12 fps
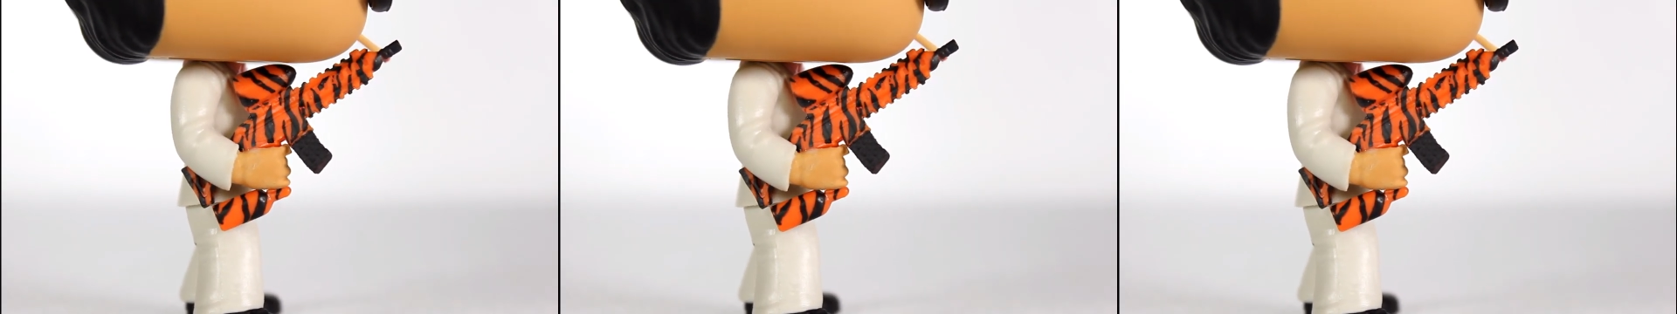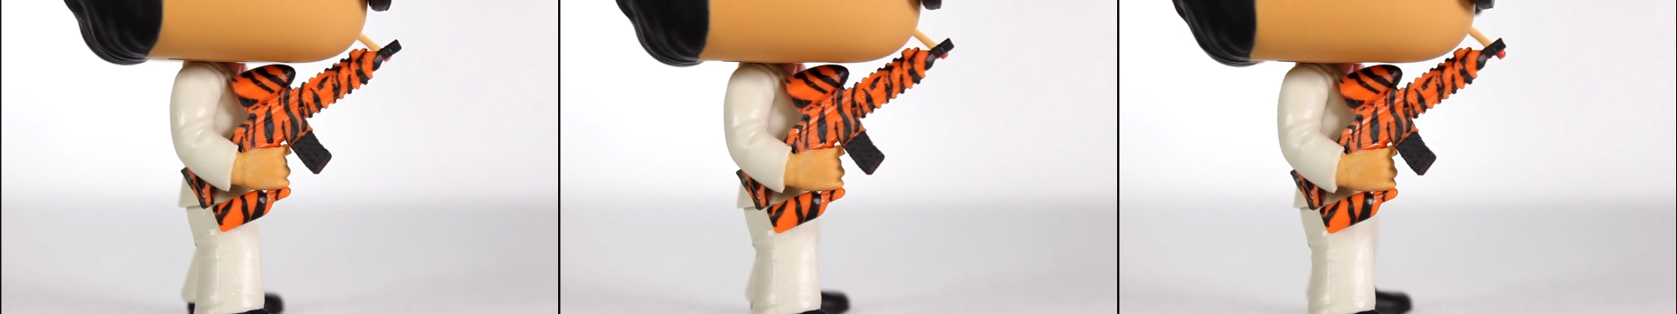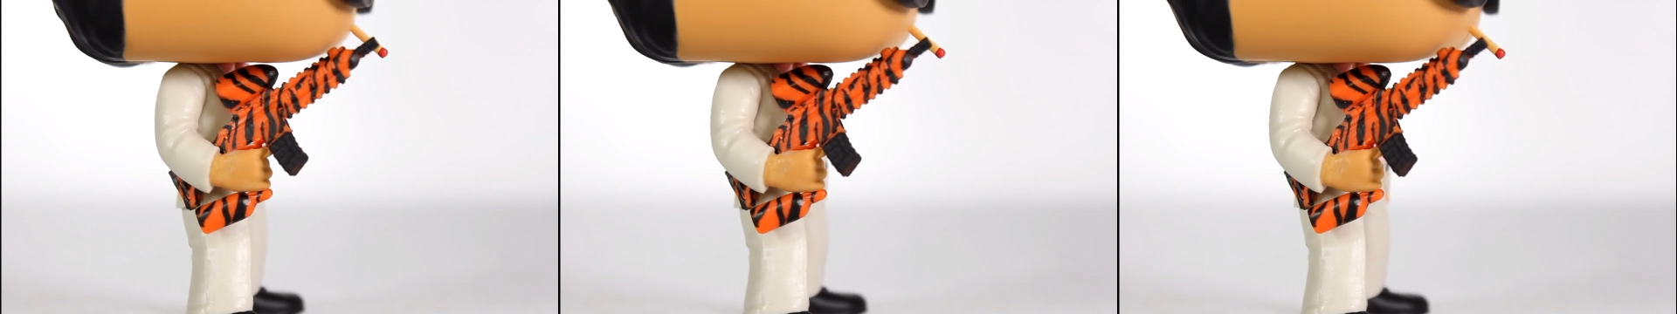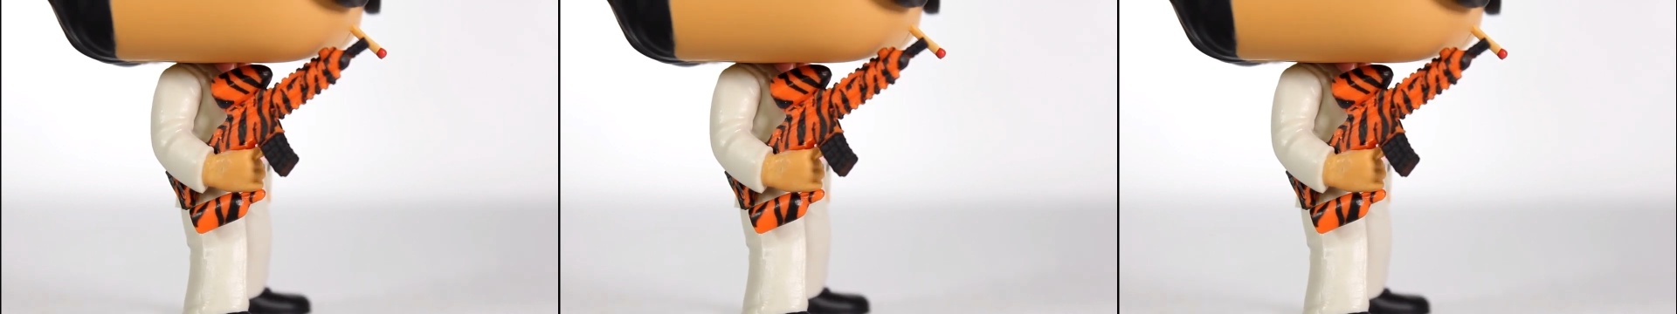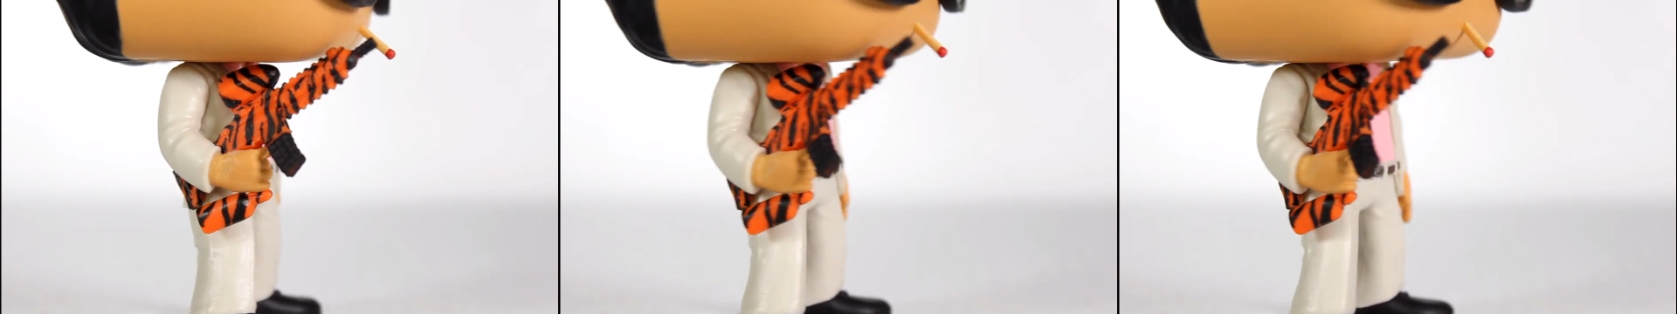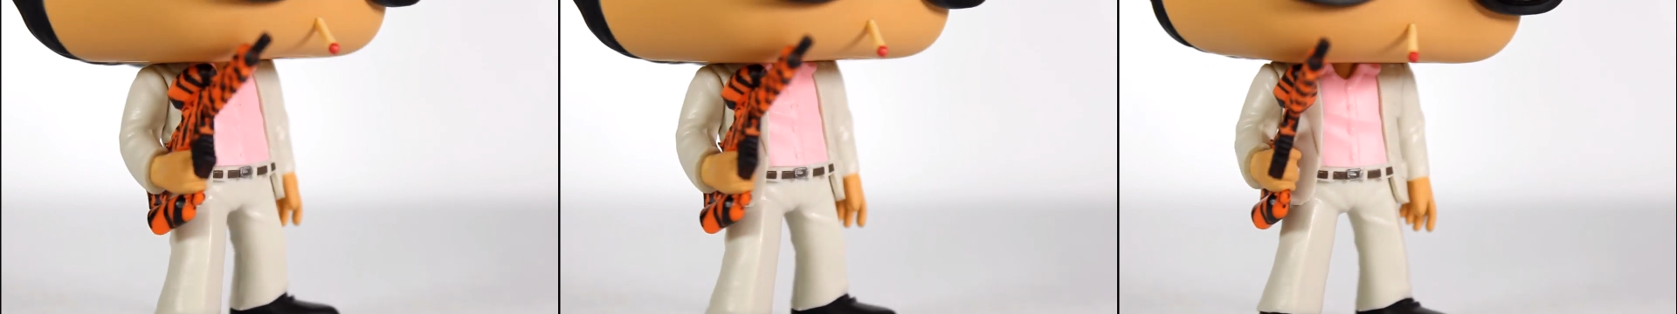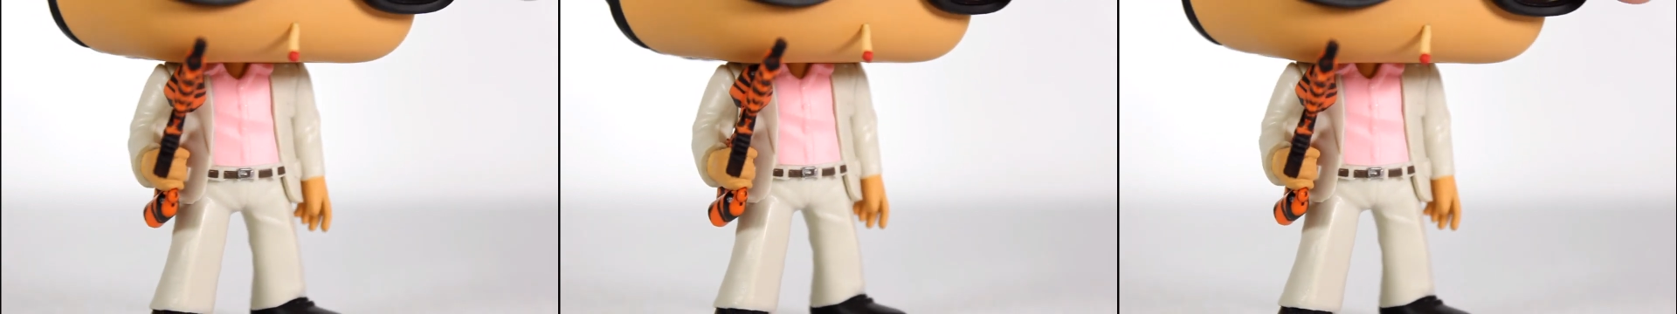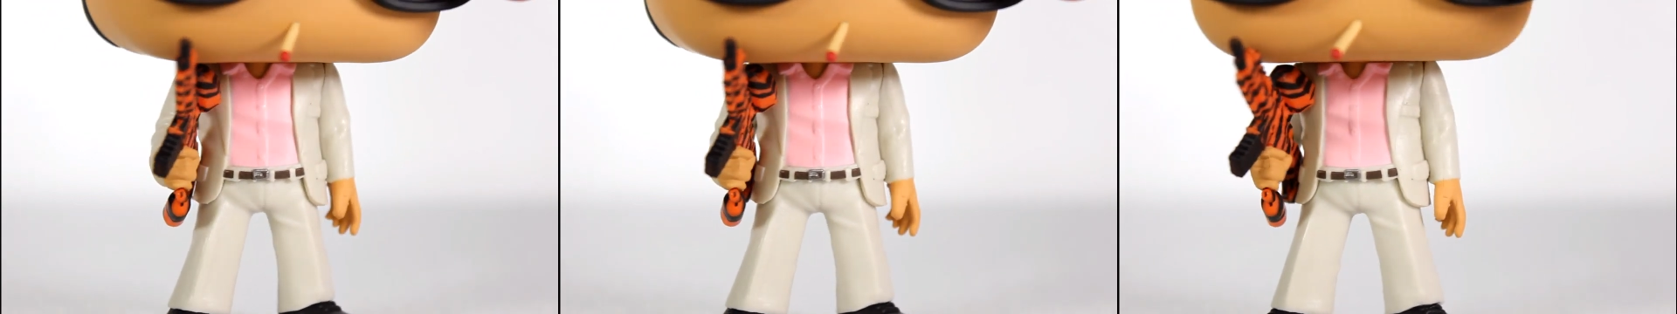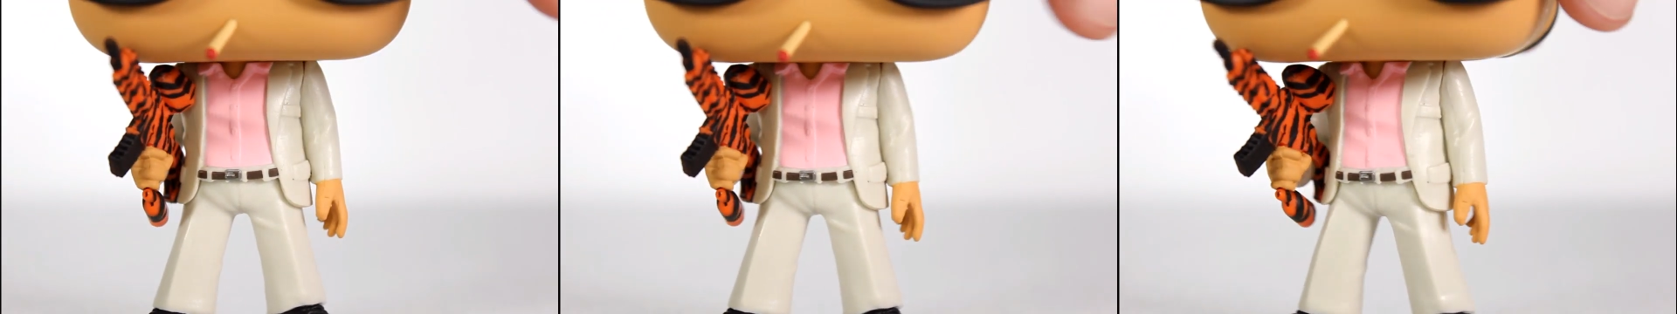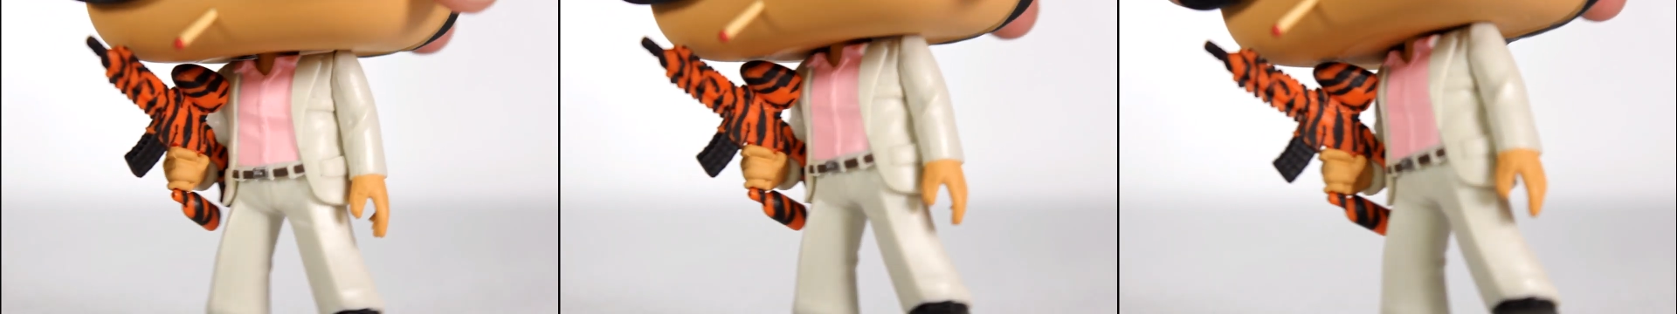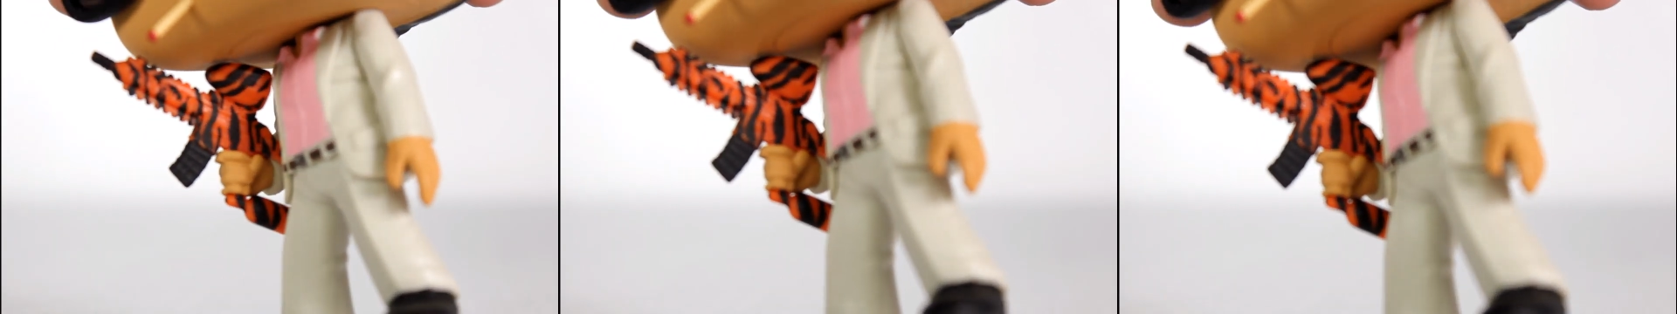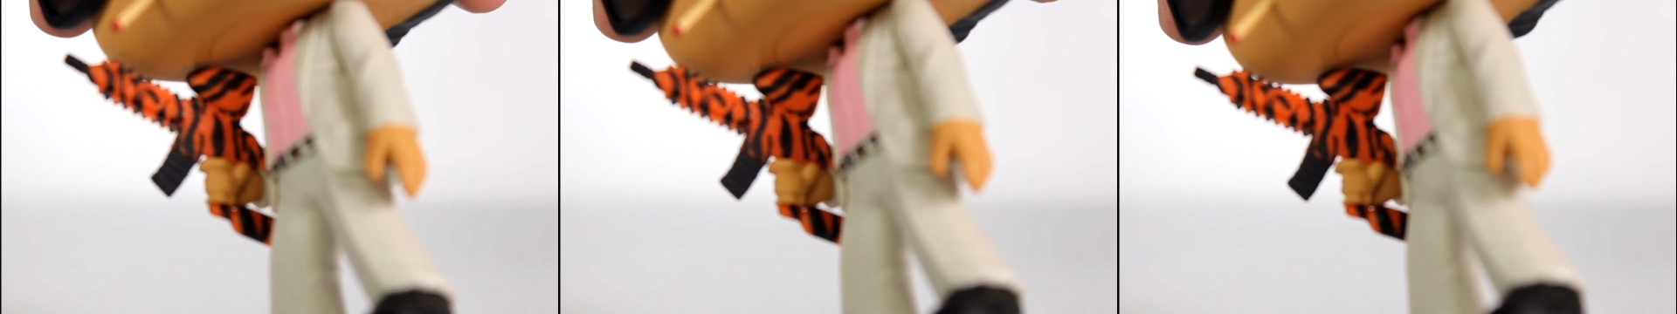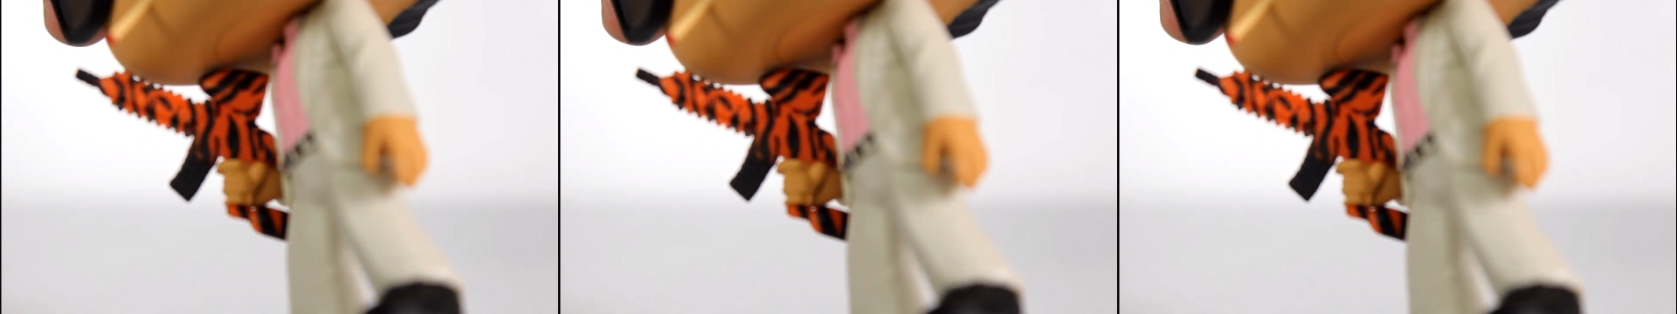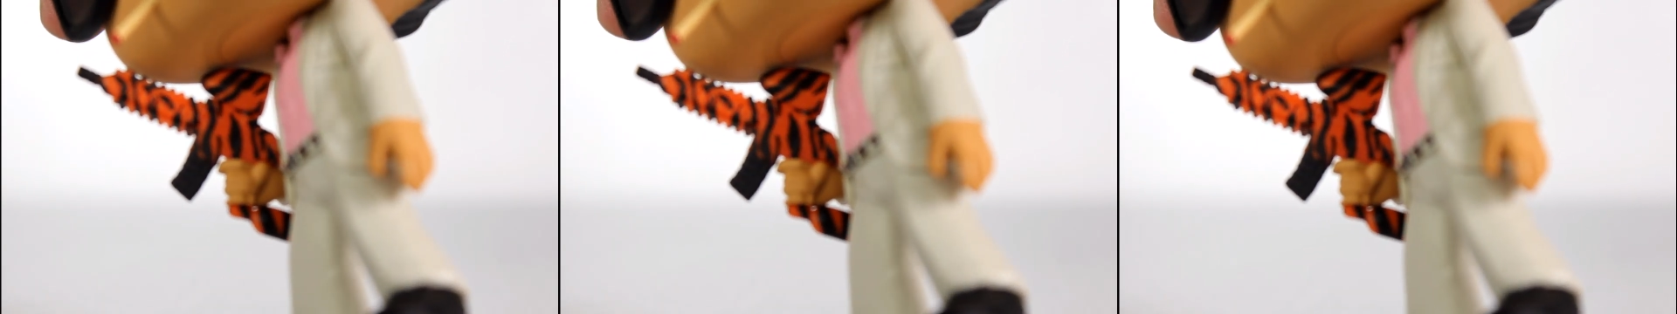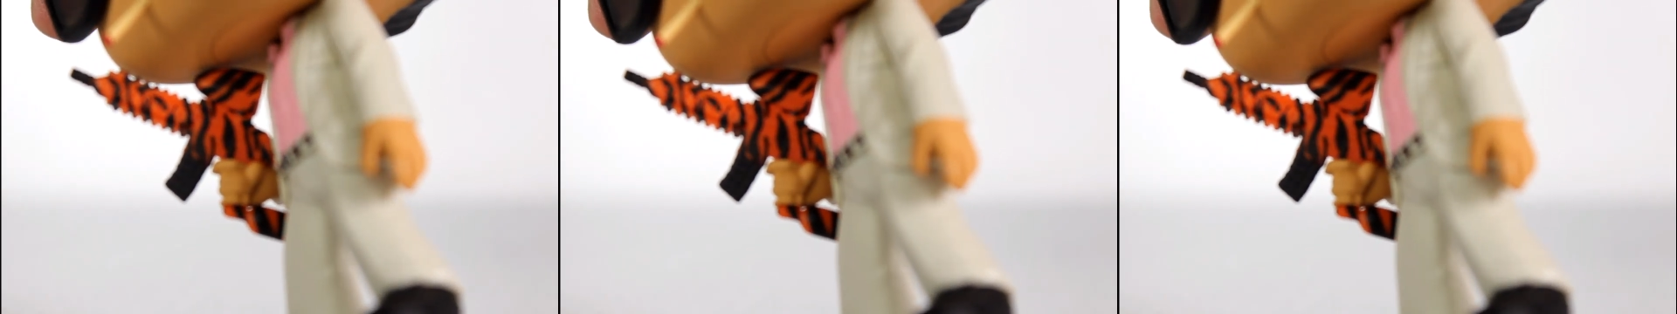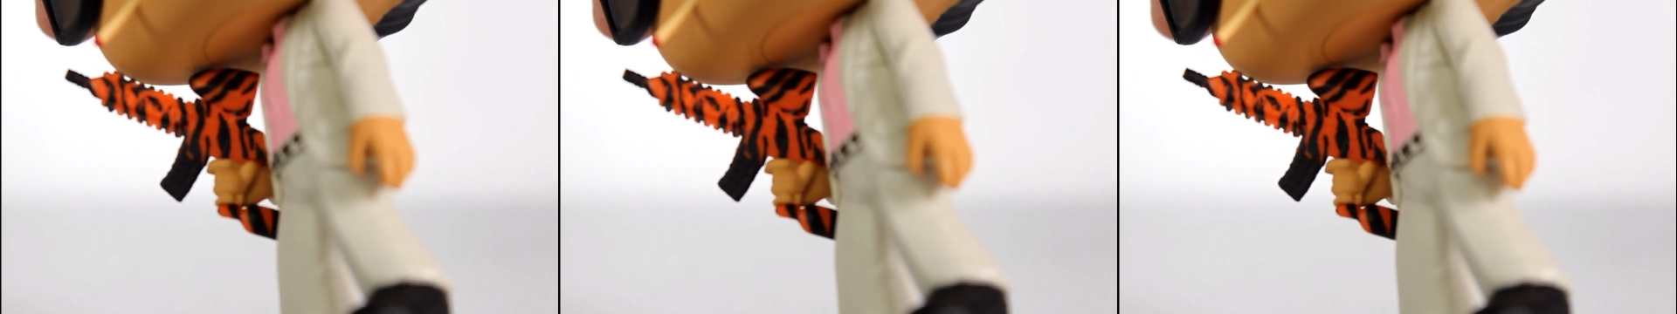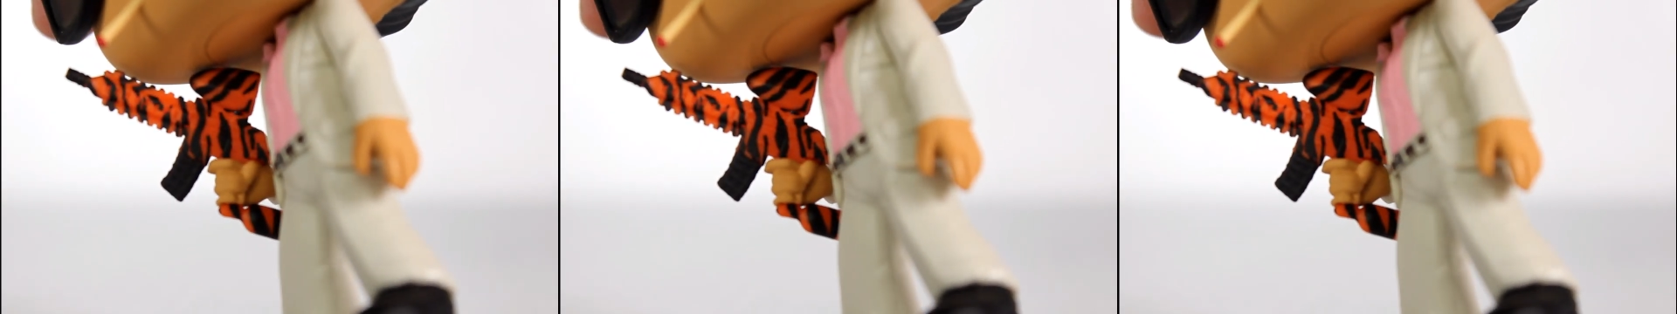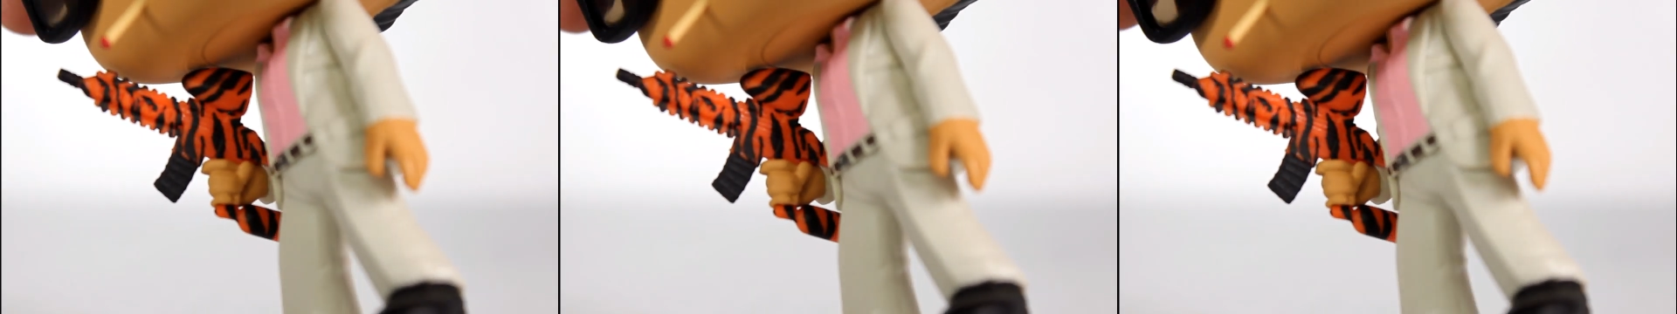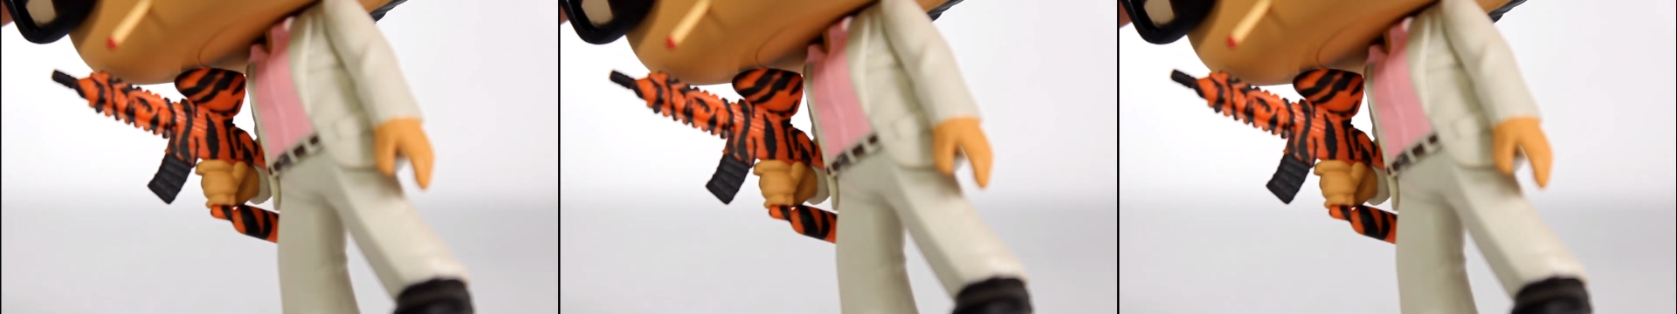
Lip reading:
Nobody's mouth can be seen.